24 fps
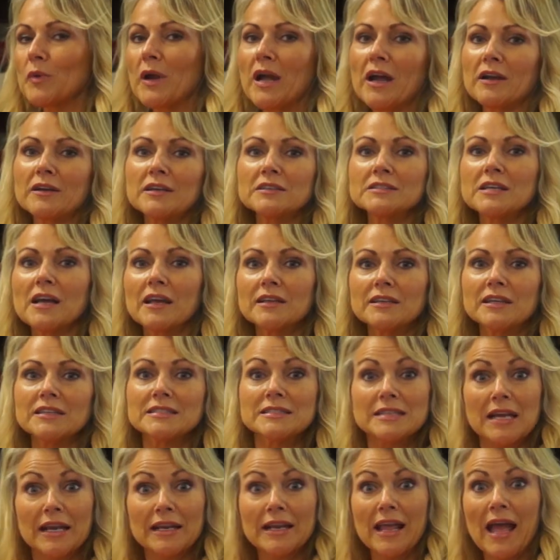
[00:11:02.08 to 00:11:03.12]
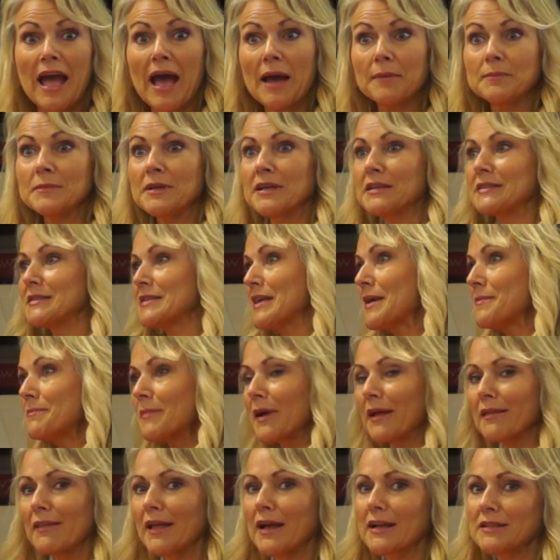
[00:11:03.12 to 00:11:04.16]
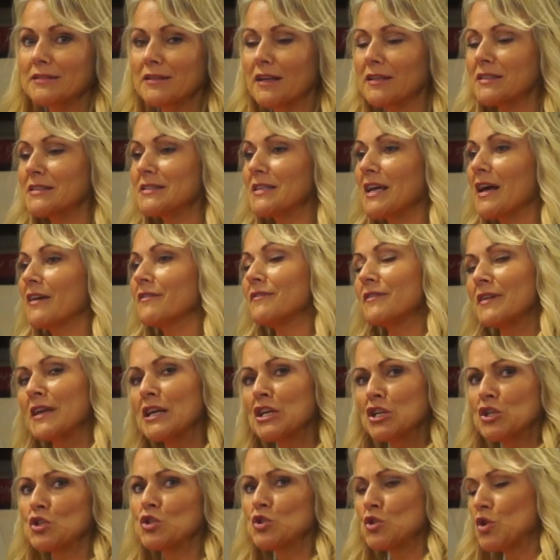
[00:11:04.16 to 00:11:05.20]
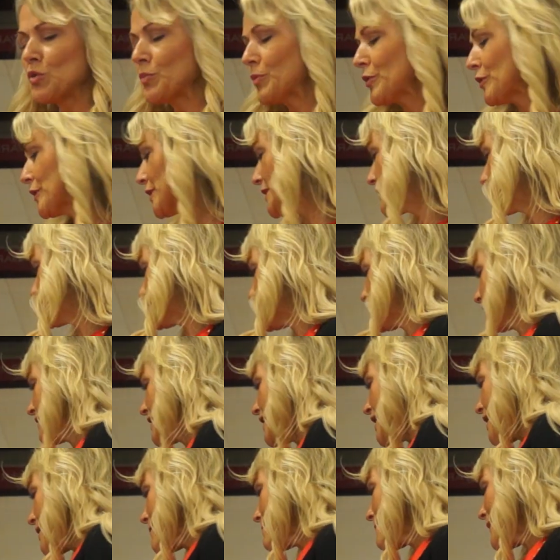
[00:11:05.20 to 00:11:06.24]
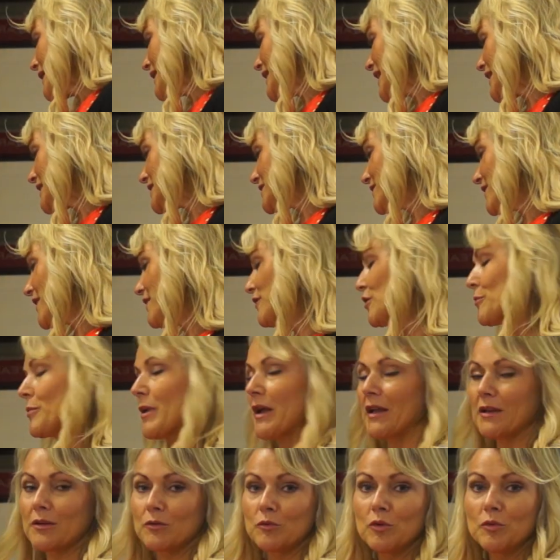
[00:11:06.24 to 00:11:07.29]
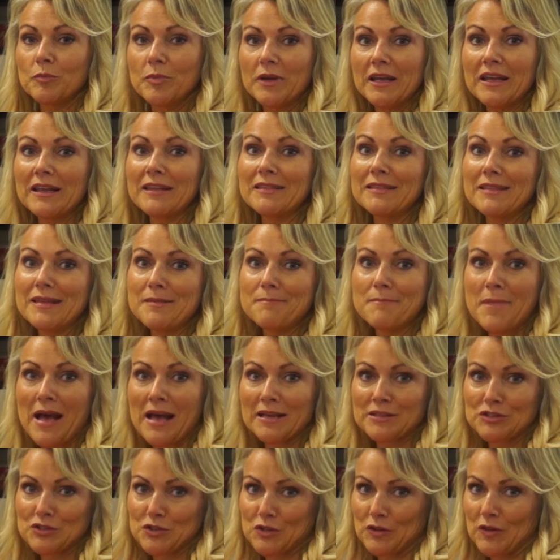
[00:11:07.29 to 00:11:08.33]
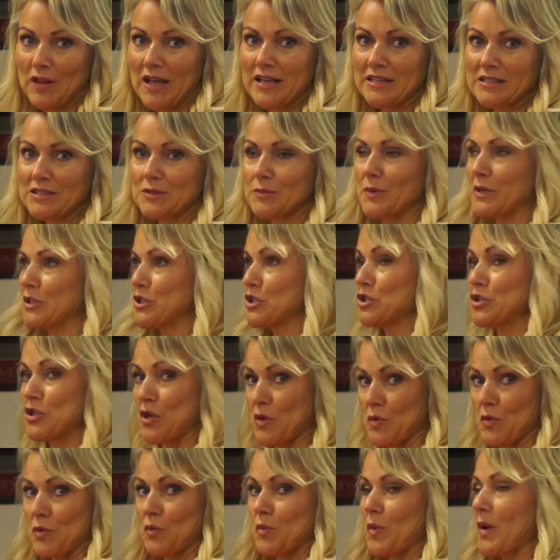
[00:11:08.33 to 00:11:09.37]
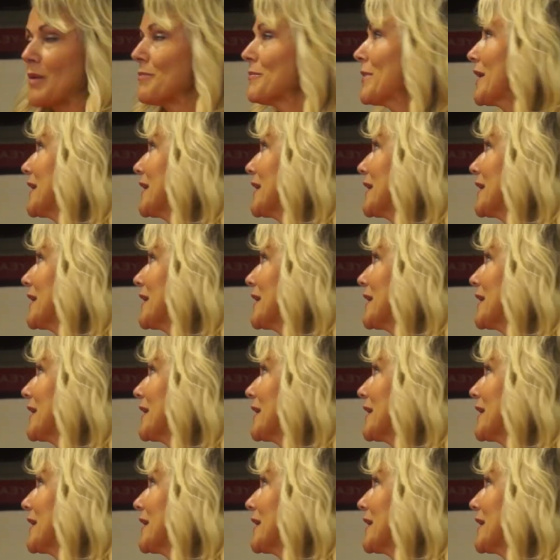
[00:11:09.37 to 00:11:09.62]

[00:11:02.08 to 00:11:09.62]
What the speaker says: around inside cabinets, hit my legs on stuff, super easy. My next favorite button would be the master light switch. So with one